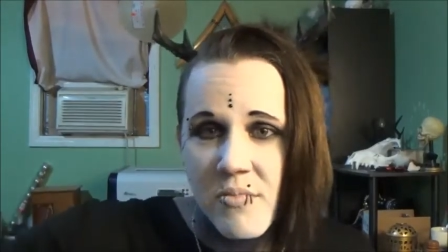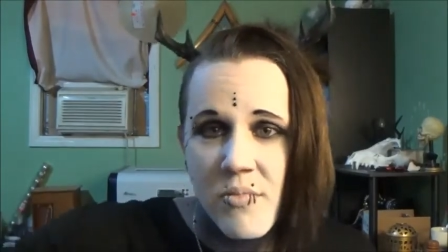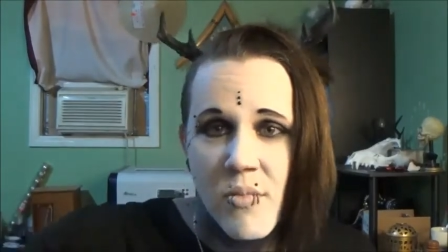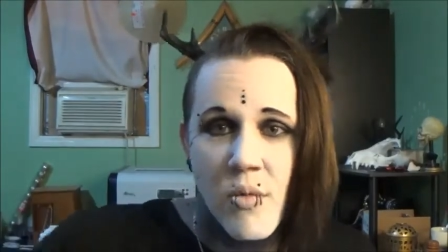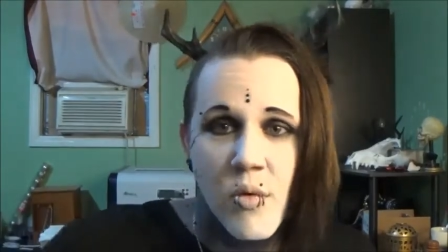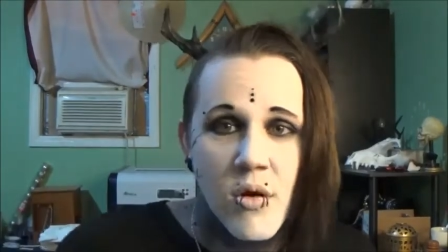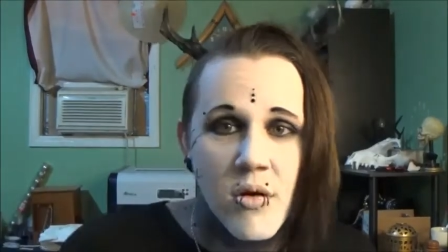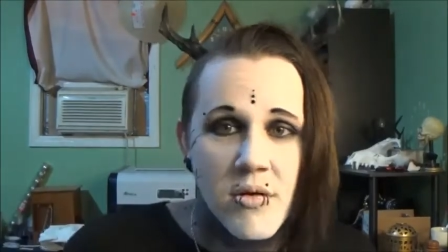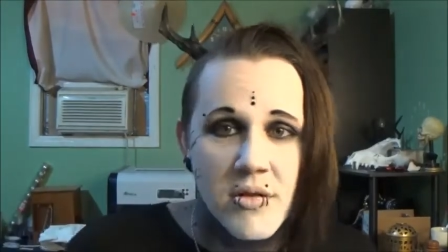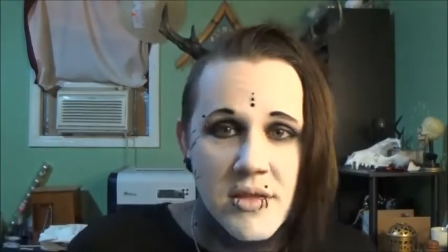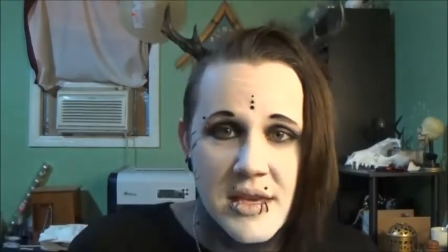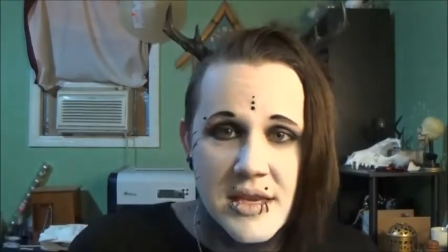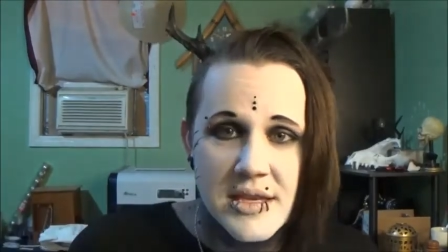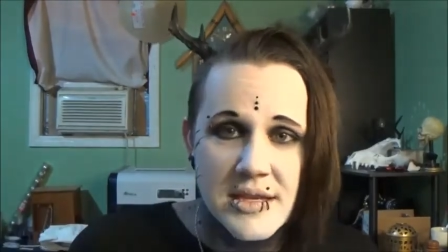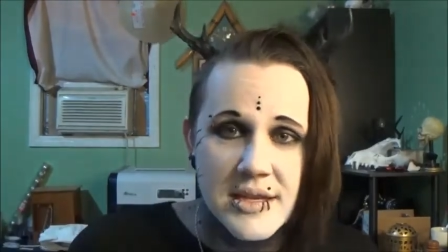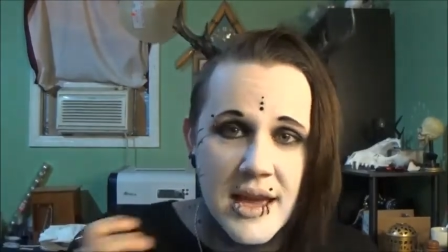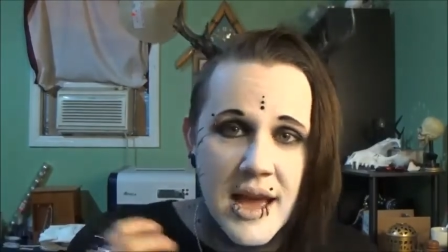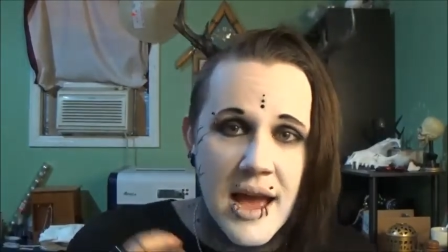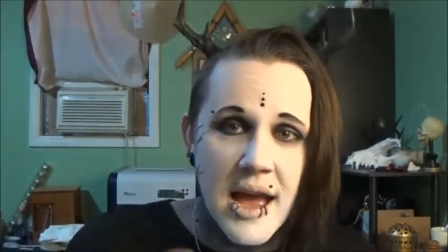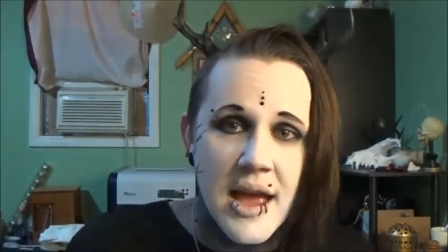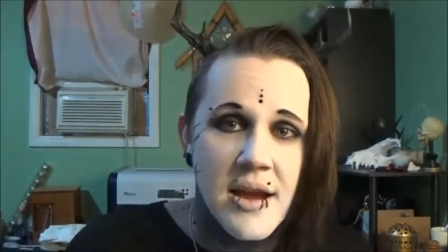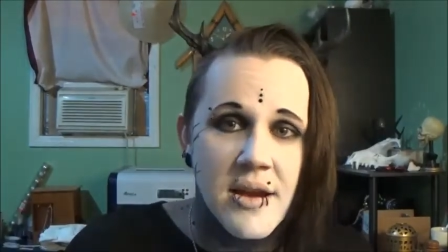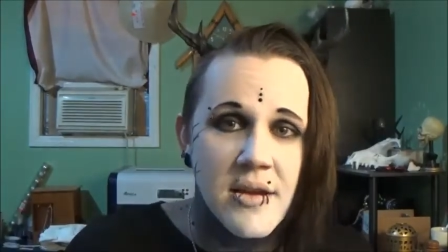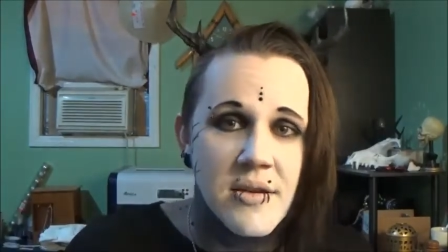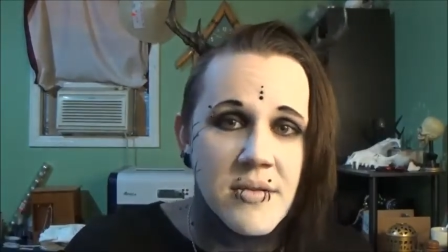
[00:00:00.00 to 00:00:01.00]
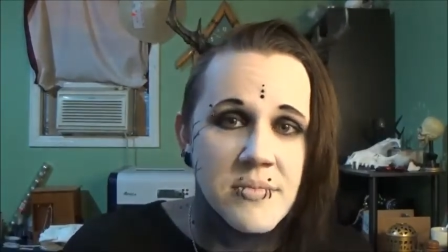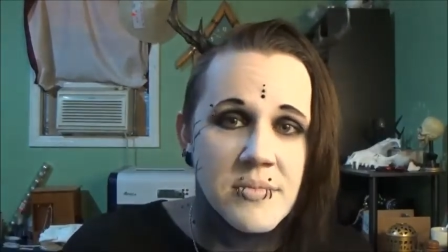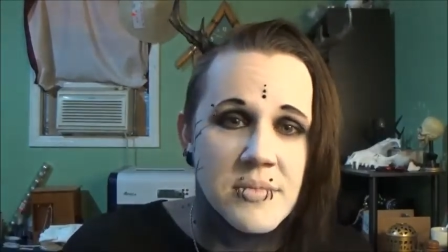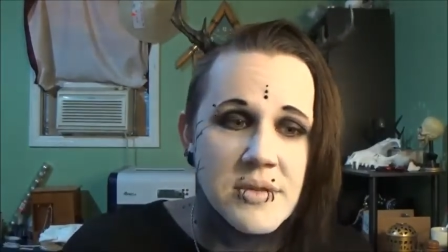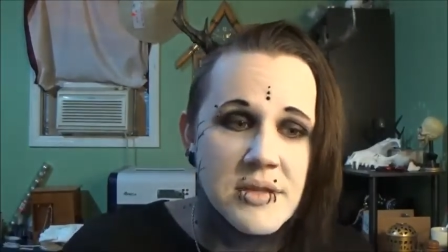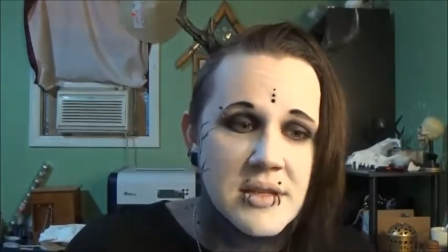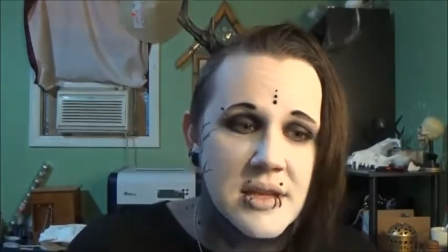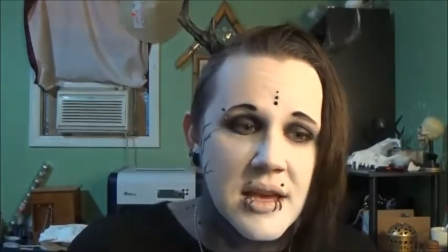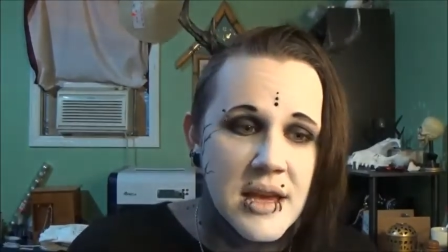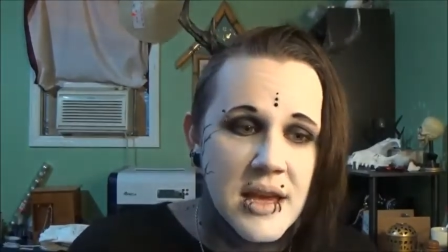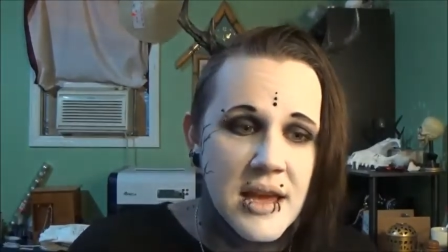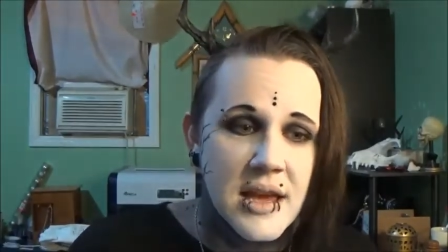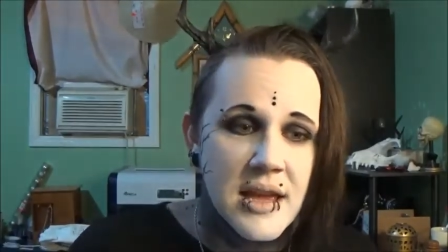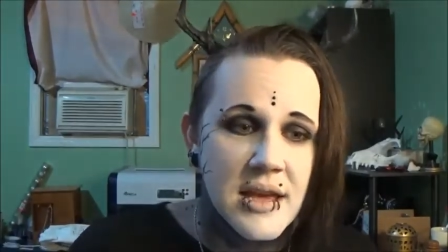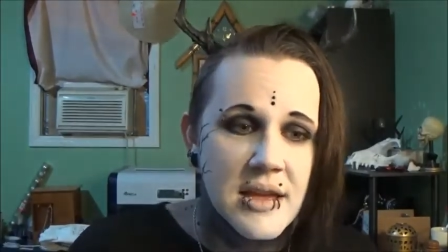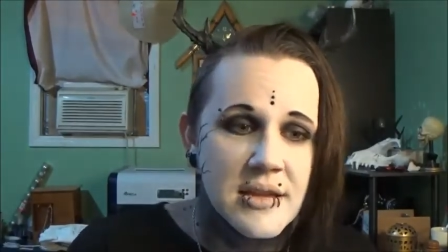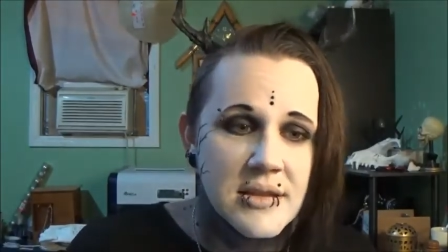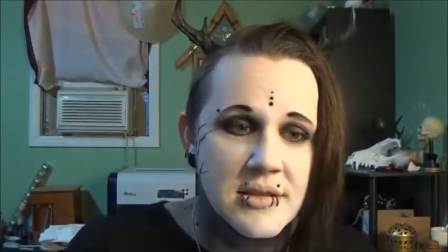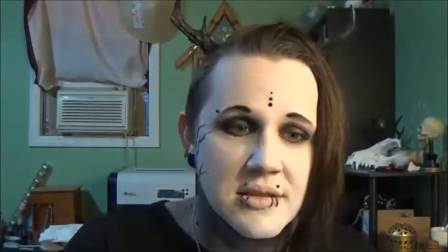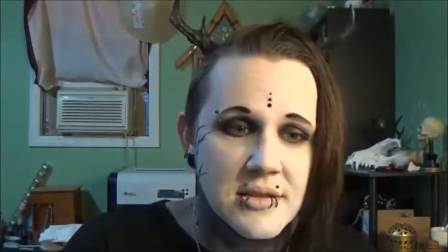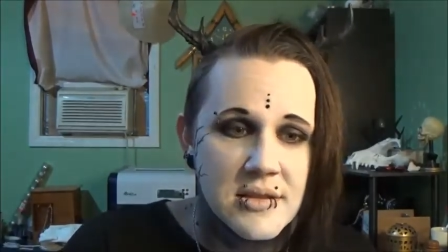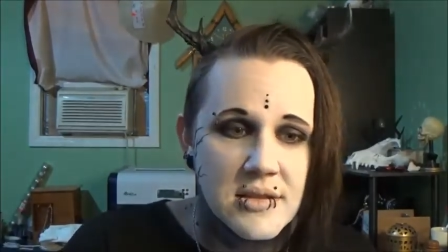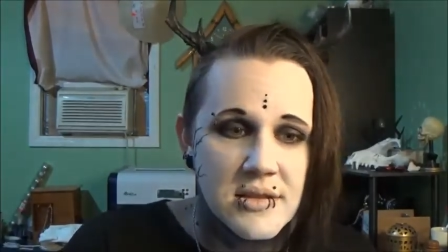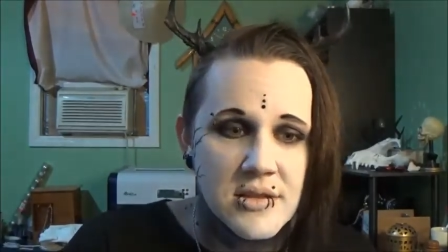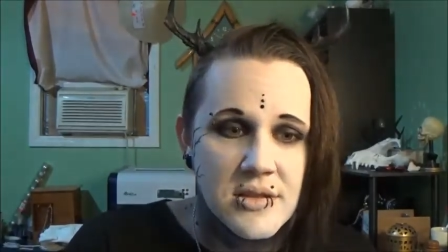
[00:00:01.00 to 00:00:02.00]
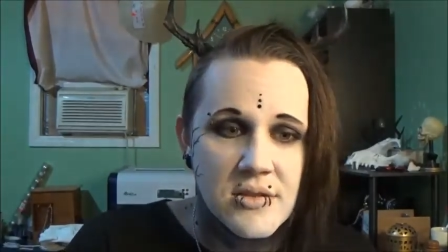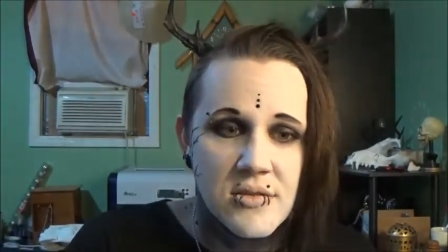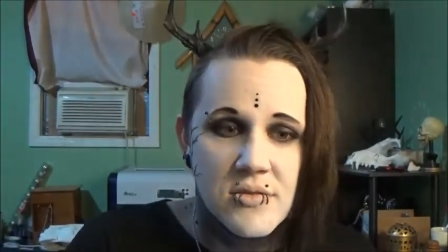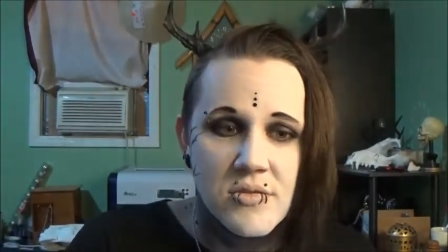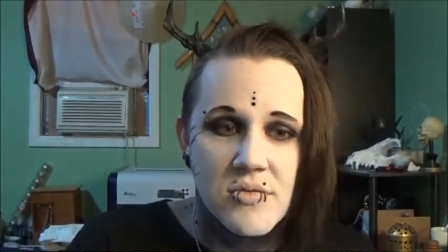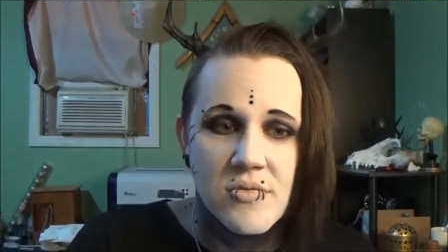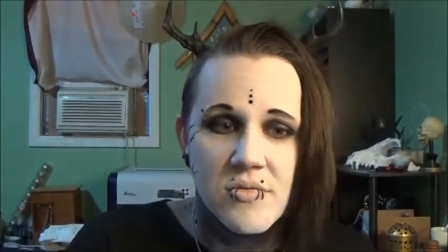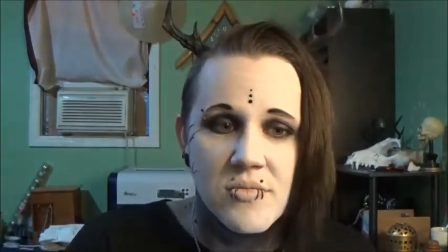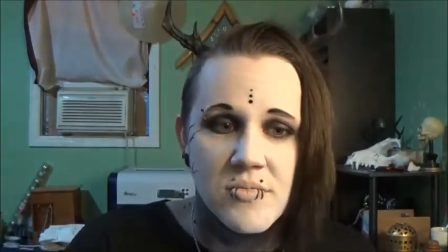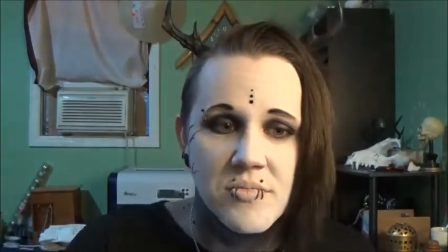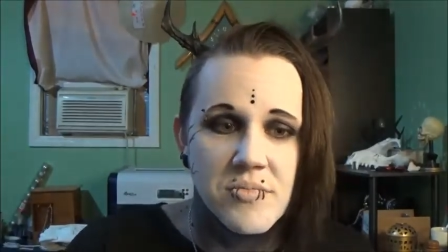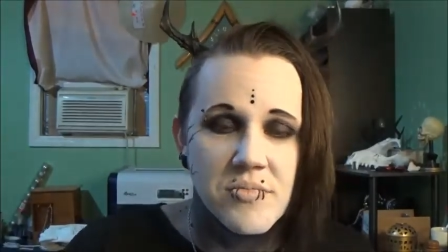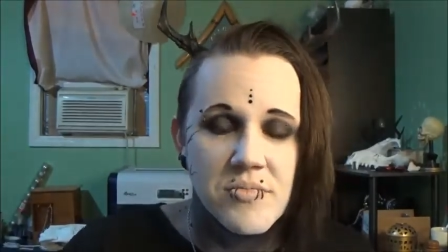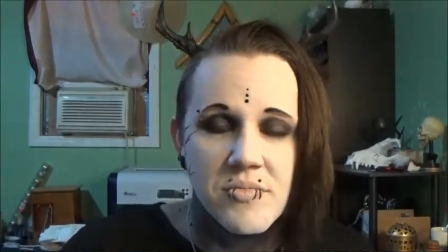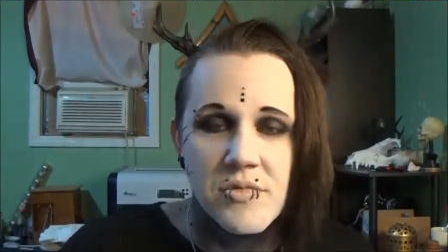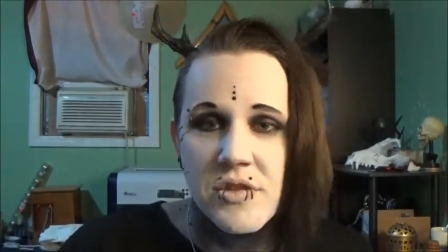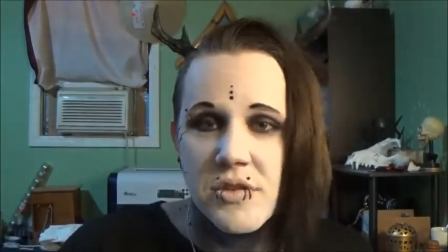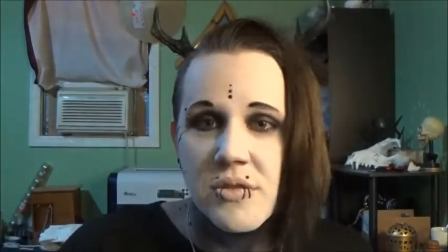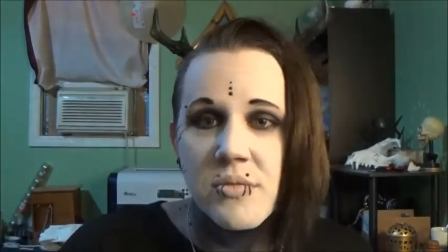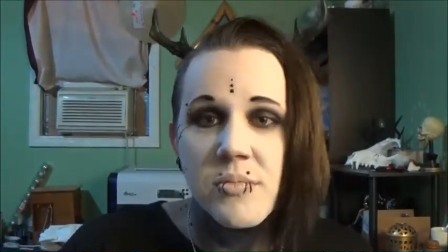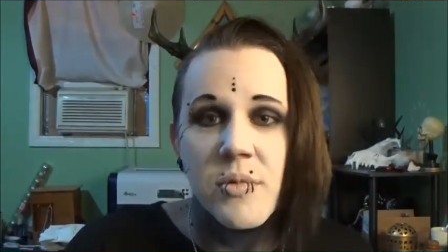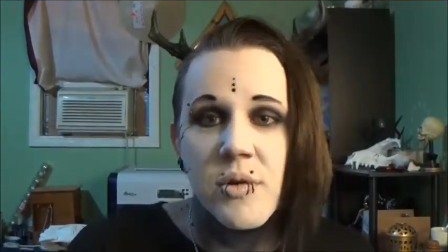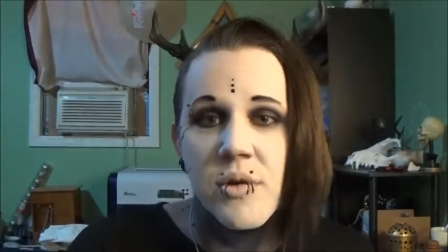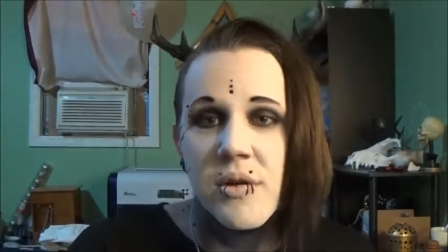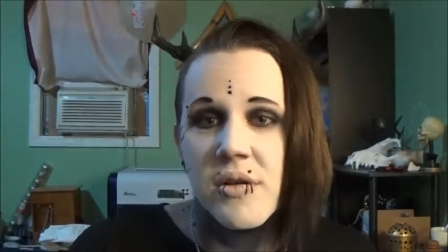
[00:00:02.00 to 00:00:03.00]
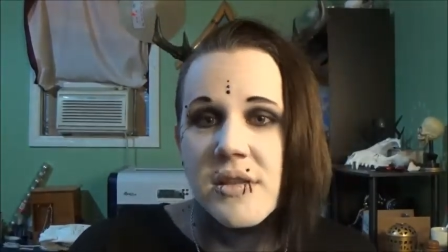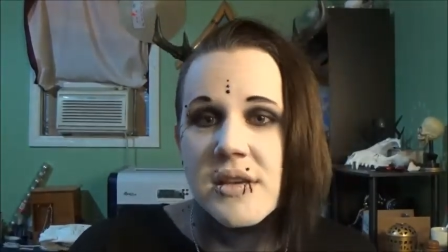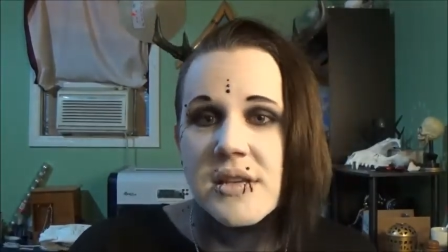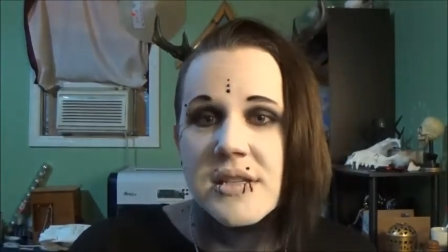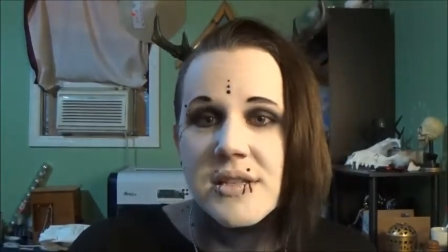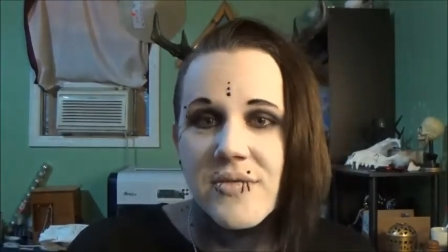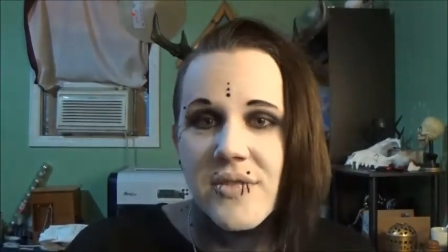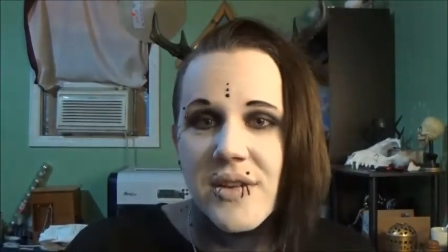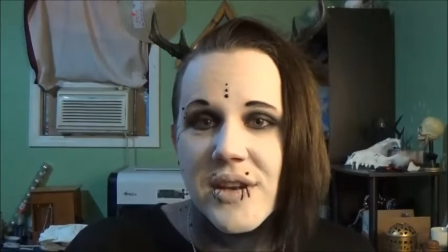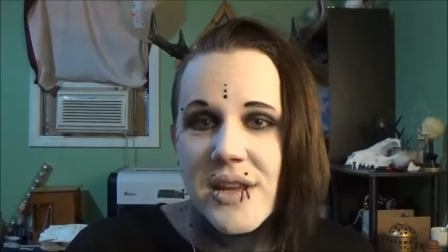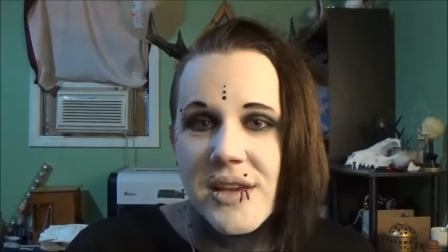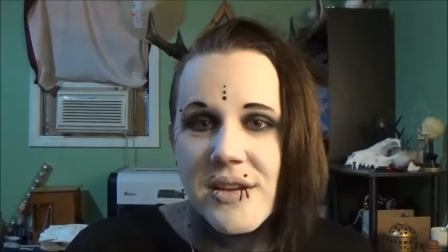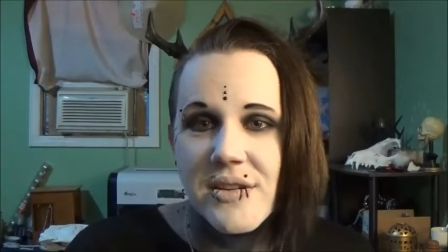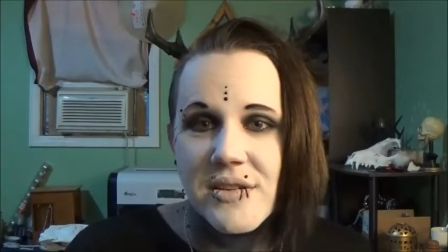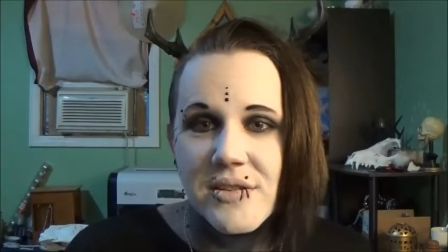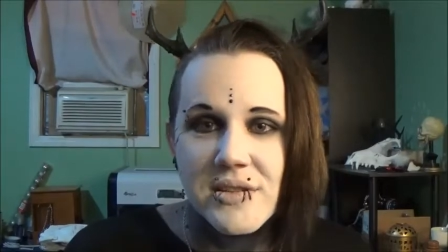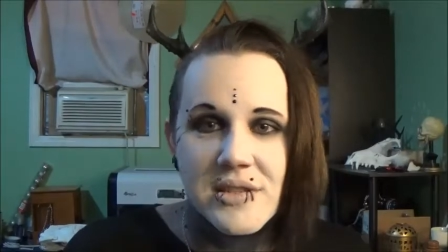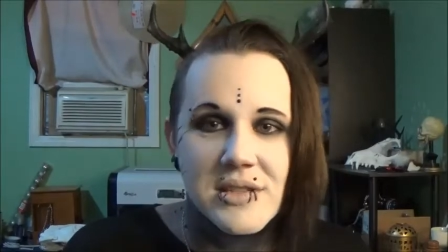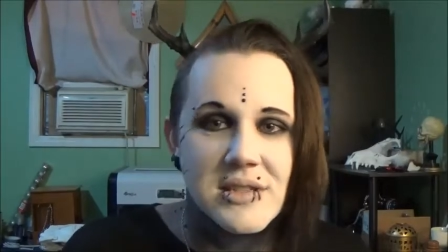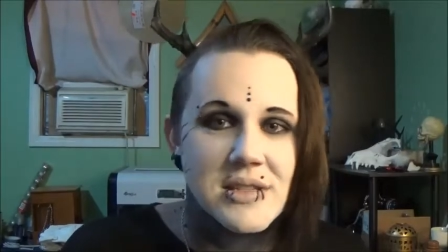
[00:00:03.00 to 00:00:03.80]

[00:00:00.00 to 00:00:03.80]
more of these items and to do more of these videos.